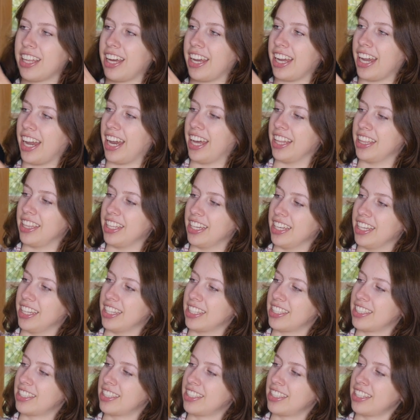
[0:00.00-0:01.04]
I had
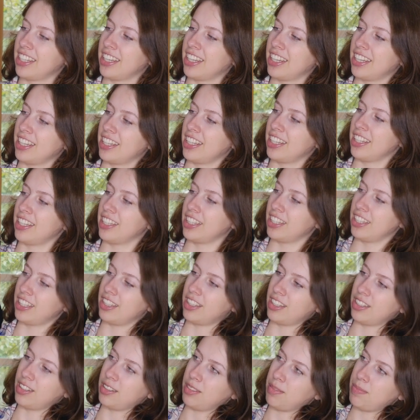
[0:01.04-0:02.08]
this
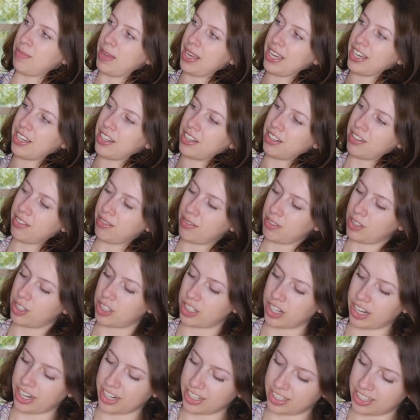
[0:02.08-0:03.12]
pink
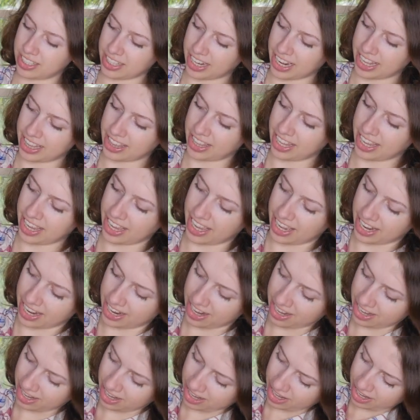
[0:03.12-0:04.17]
shirt and
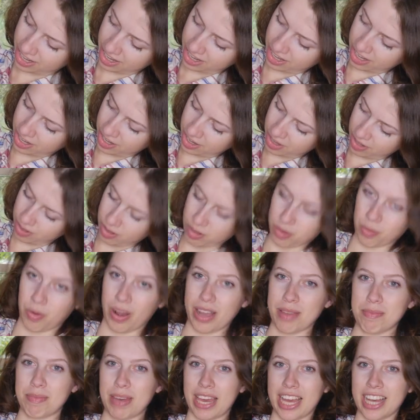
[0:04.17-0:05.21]
then
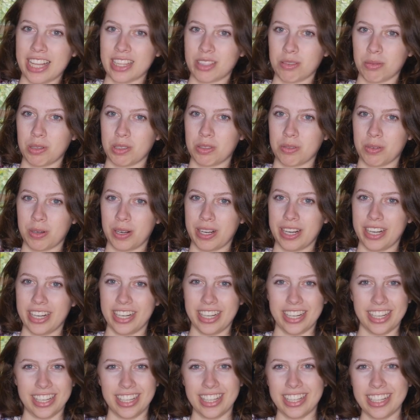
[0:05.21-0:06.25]
white pants, which
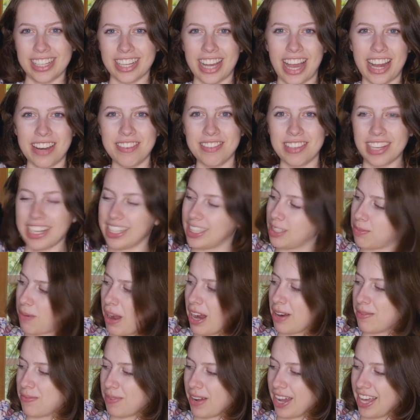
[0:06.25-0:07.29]
were kind of
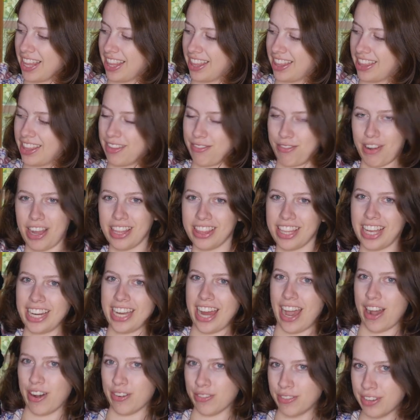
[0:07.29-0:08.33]
inspired by the Fineline
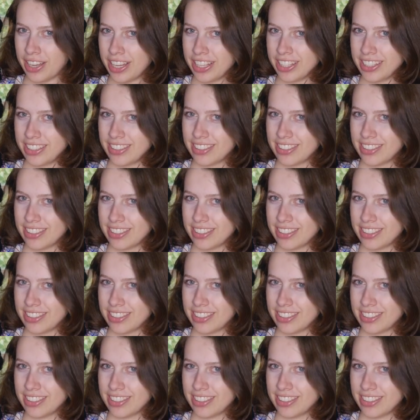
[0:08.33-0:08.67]
outfit.